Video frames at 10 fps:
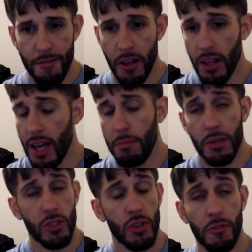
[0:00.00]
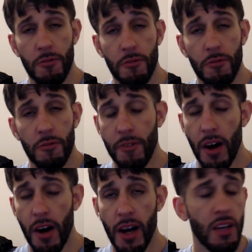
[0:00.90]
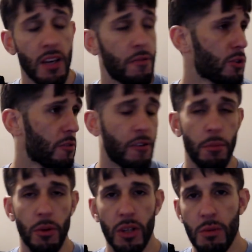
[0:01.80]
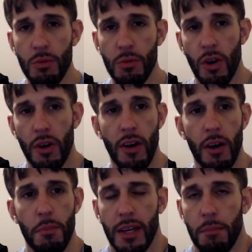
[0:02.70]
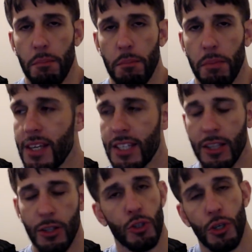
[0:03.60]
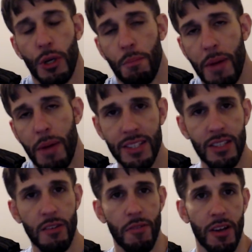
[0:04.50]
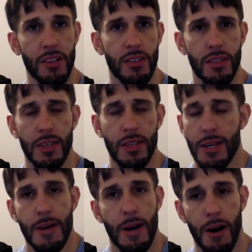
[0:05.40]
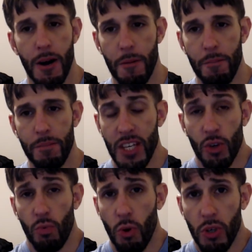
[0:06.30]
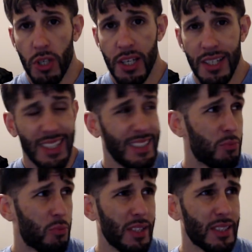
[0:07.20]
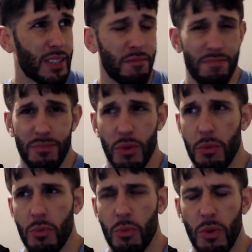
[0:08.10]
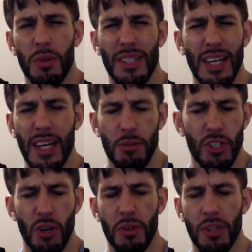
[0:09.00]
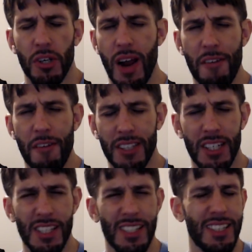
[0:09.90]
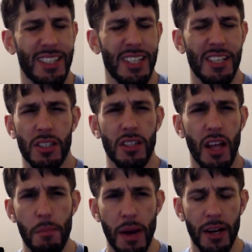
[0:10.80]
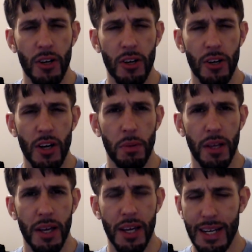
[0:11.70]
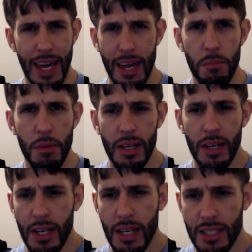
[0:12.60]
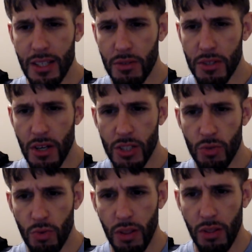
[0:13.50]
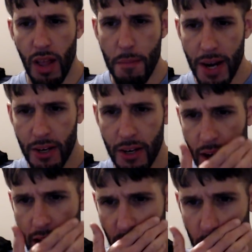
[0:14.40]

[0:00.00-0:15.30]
I felt Edmonds looked fine. He forced a fumble. He was running around making plays. He looked good in pass defense. He's a rookie. He's what they kept showing the graphic that he's the youngest linebacker to ever play in a game. He's the youngest linebacker to